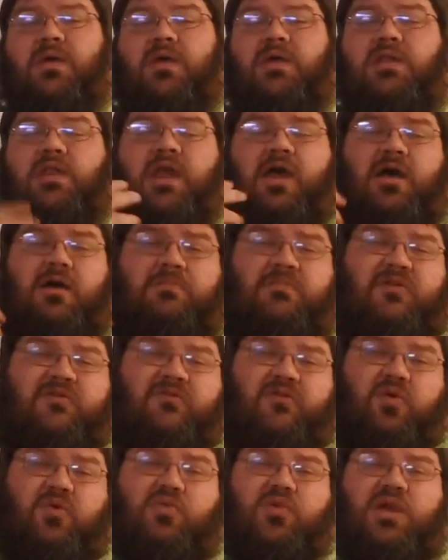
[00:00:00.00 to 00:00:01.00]
Now,
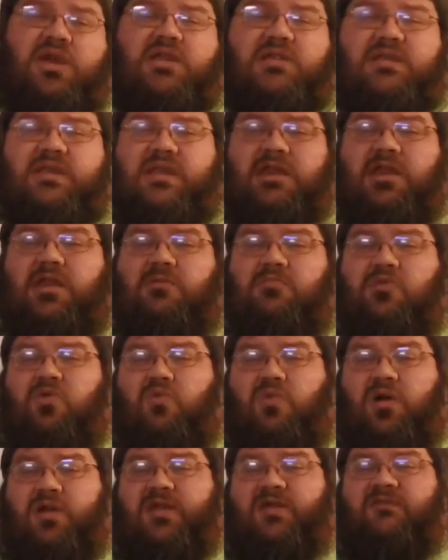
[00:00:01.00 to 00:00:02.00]
before we get to the number
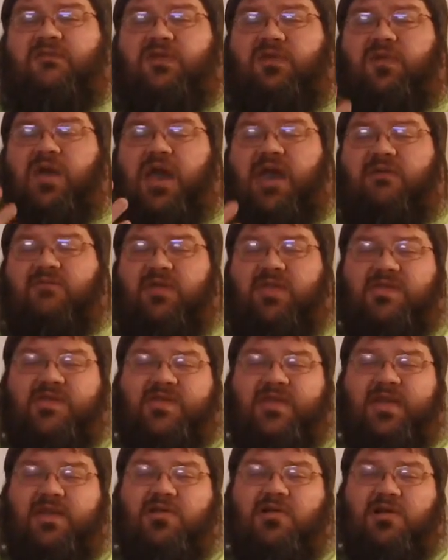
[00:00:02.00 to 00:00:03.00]
one, if you haven't
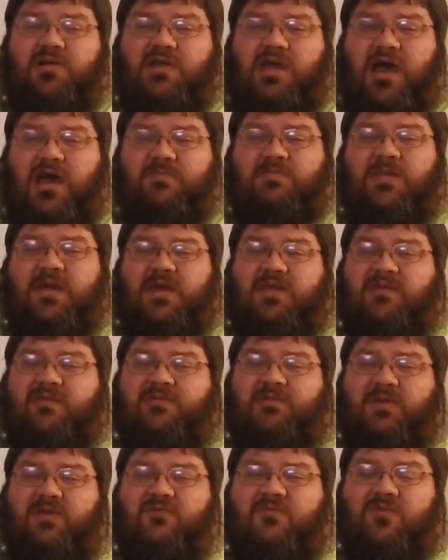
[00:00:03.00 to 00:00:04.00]
seen our top tens
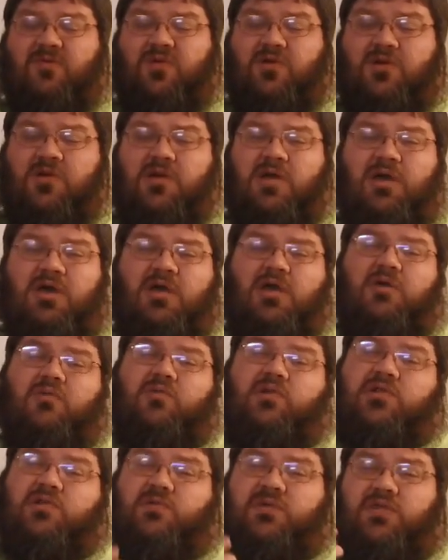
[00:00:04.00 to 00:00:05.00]
before,
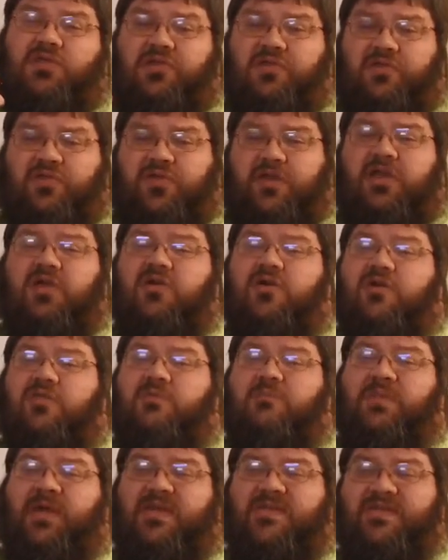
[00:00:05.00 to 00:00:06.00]
we do a little thing called the
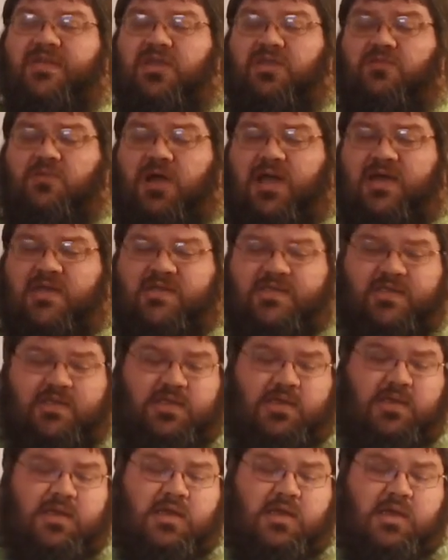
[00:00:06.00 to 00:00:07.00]
Best of the Rest.
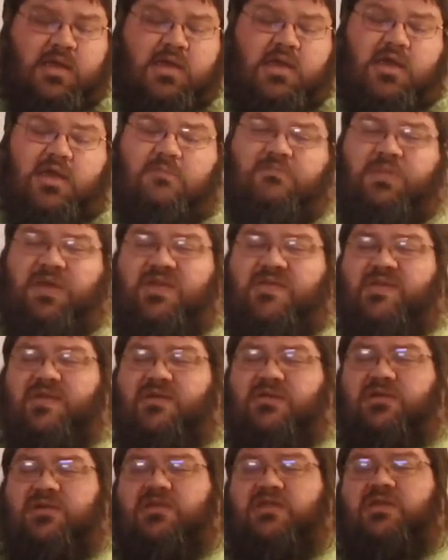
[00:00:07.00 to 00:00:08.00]
And
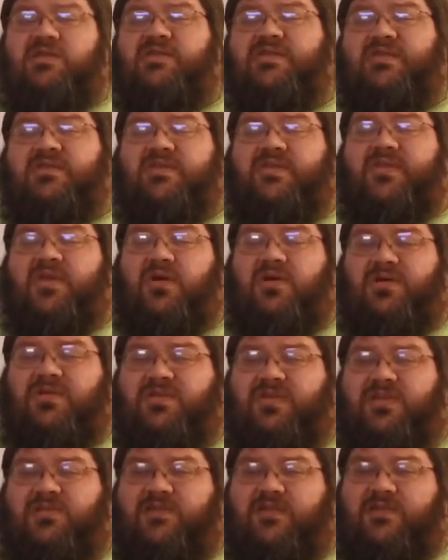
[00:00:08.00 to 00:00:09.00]
basically, these are songs
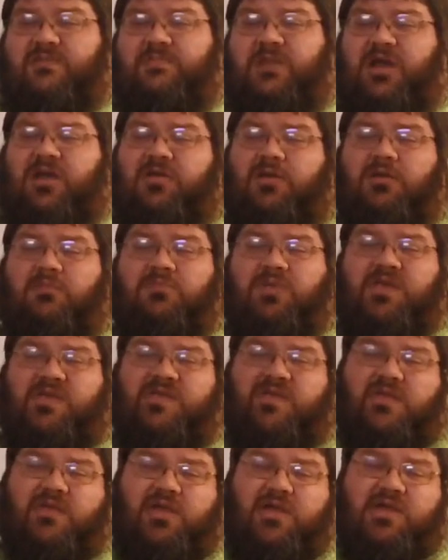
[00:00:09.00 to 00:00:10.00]
that just barely
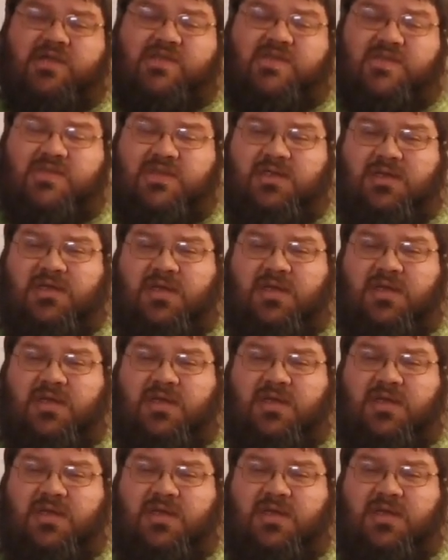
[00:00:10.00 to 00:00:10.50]
miss the list.